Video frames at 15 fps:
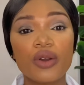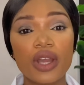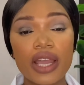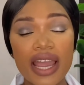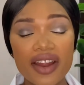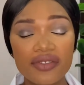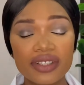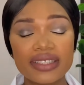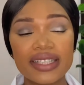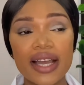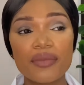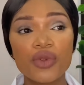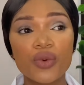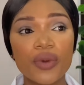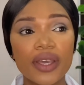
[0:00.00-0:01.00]
every
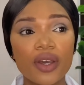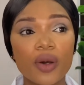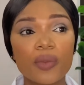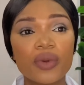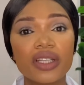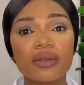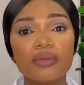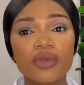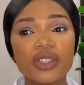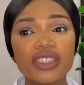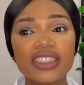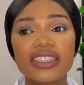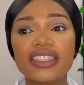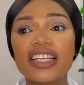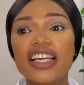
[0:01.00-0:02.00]
time you wake up in the
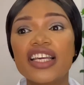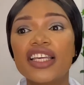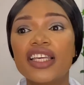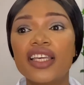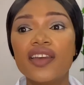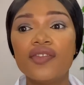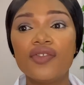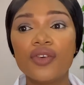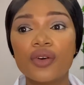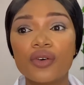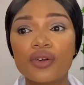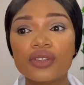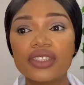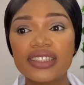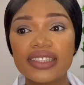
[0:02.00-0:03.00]
morning, if
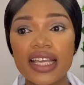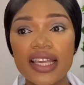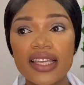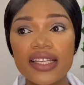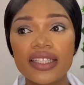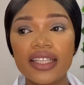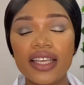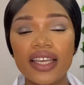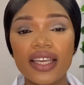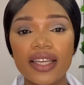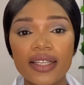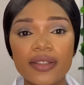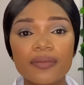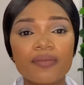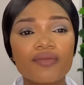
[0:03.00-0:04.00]
you're staying
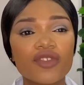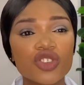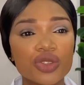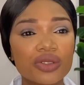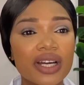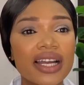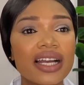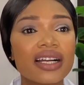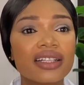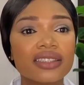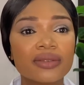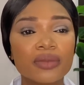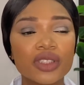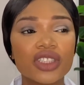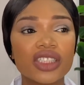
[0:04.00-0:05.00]
in, try
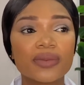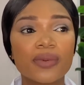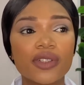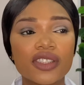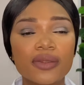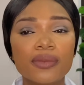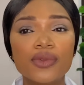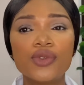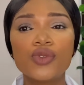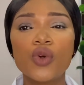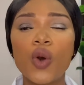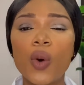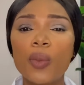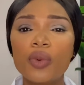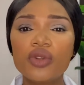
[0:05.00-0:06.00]
as much as possible to
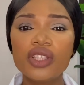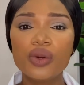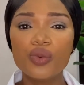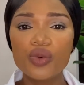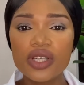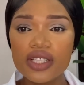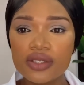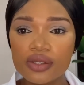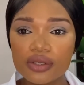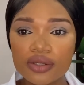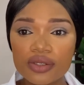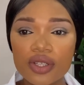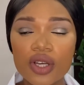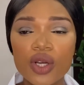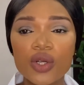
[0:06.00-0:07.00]
open the
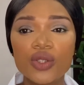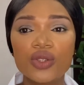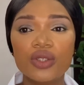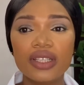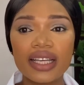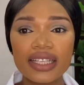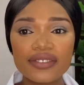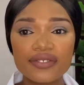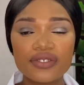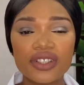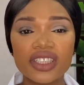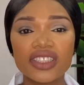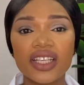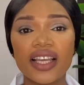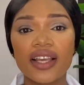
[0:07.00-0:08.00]
windows to let
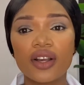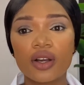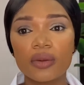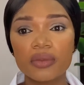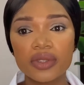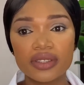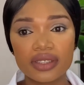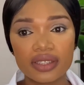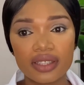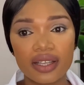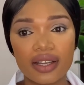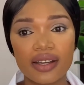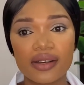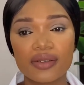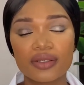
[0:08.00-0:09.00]
fresh air come into the
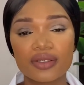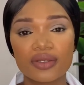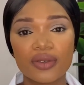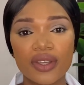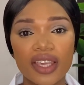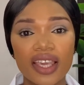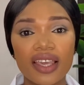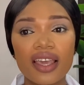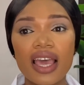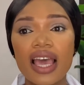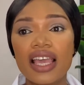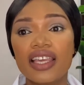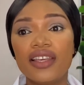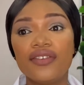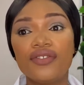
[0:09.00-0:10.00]
house. Okay,
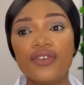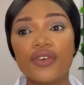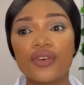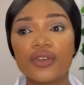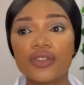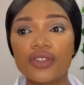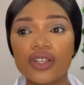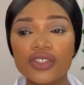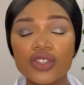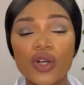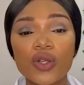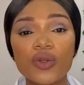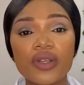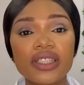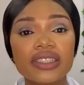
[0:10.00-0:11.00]
if you're not
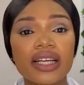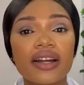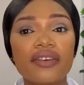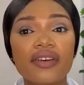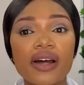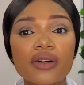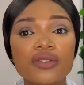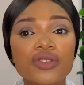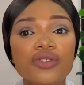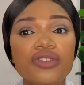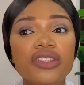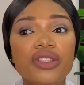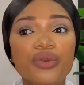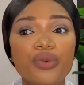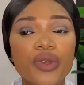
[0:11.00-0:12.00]
always around during
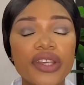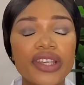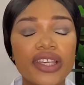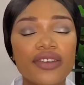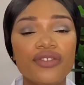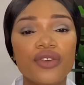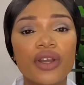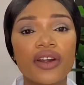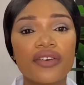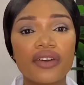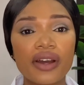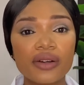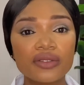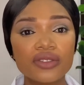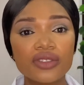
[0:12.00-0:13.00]
the week, if you're
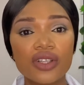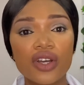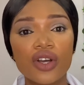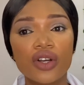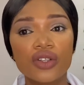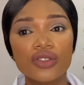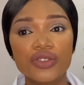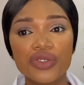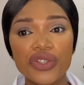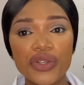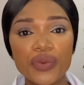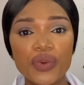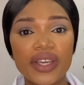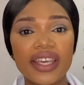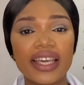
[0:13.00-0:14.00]
around
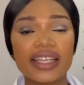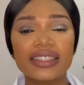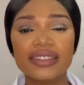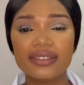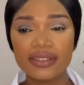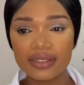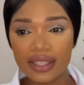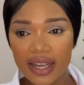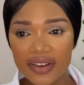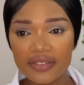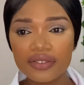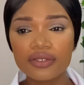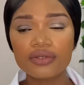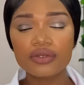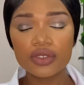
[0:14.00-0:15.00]
during weekends,
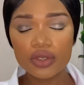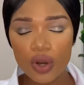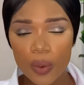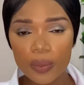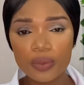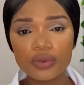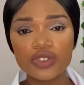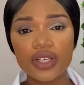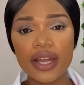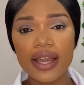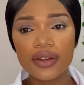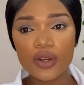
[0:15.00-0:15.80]
try and